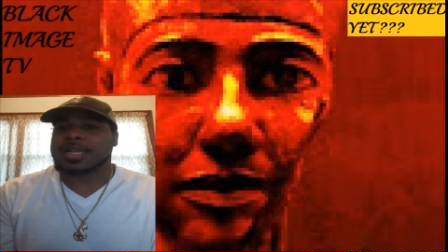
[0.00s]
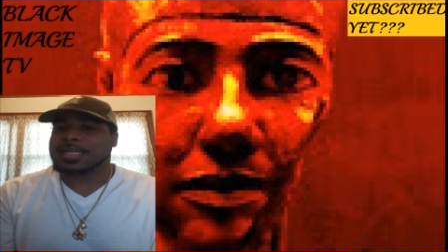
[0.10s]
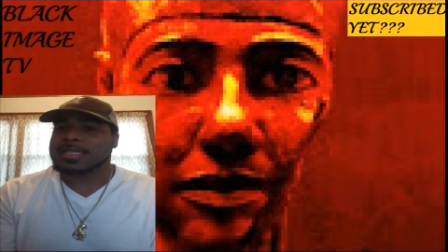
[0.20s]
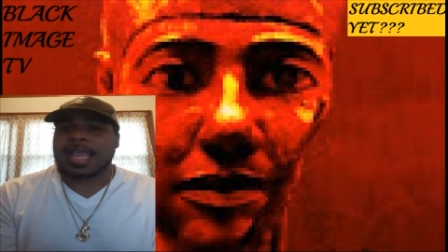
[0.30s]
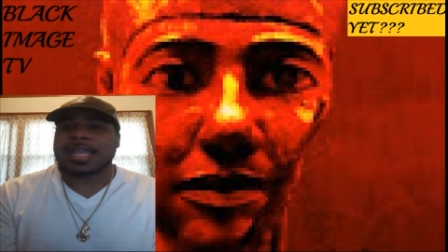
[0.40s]
that
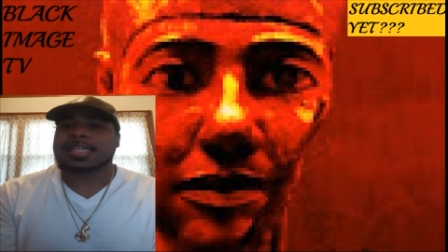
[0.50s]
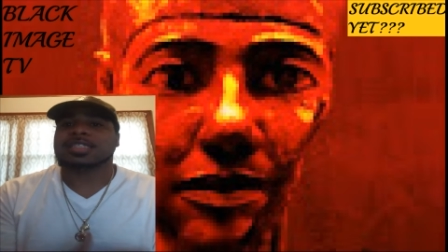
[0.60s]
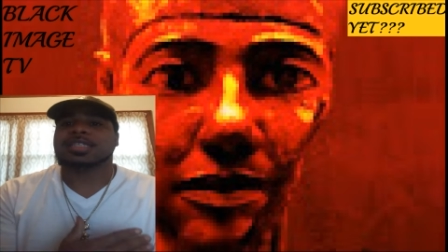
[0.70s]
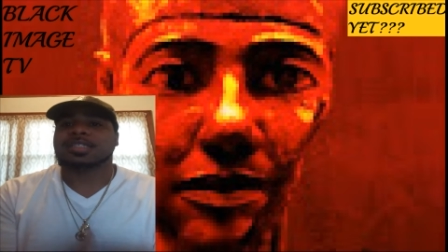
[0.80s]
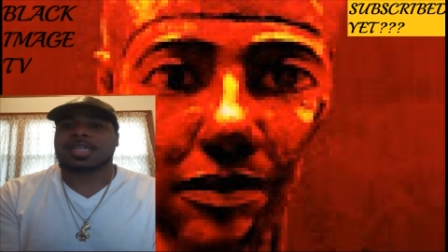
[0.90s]
science
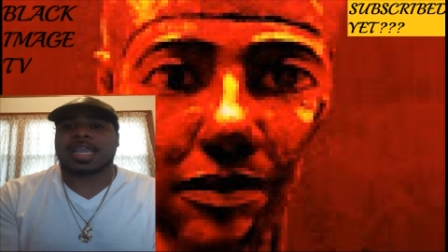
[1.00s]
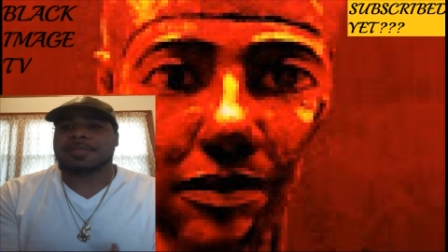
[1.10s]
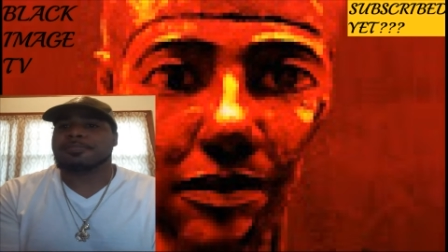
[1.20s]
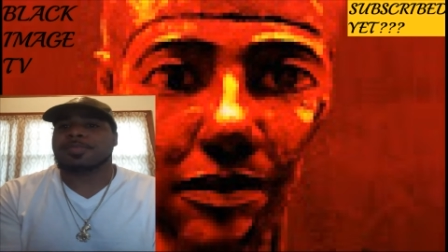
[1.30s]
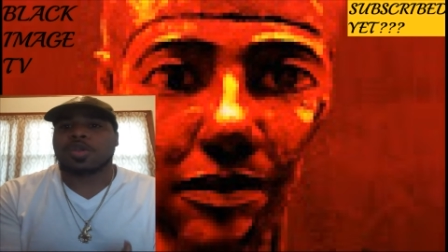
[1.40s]
is
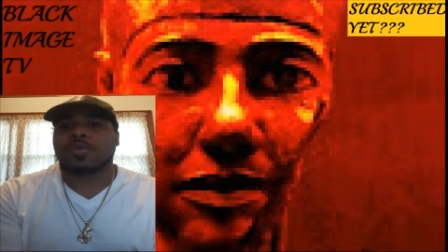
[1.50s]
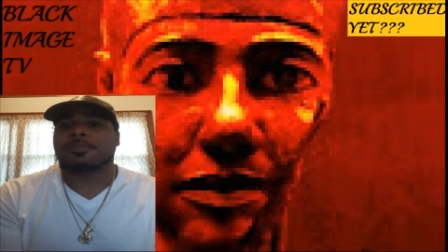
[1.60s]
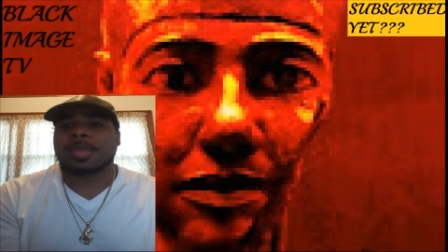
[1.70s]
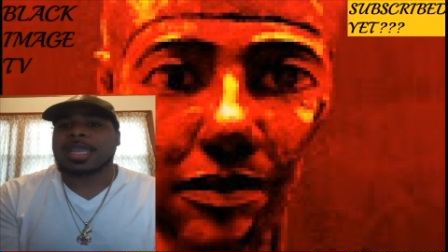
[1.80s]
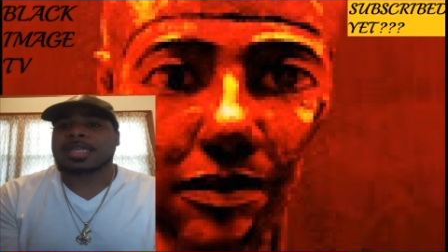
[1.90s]
in no
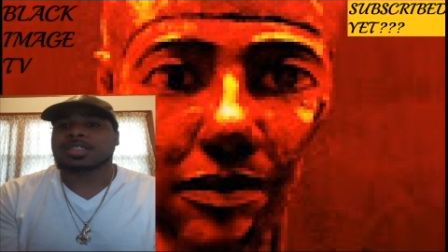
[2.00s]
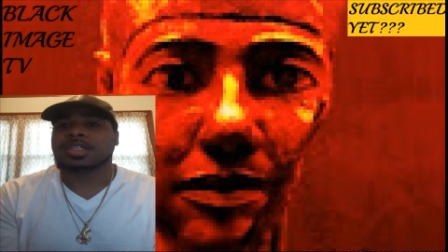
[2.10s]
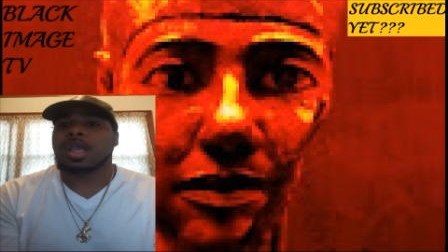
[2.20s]
means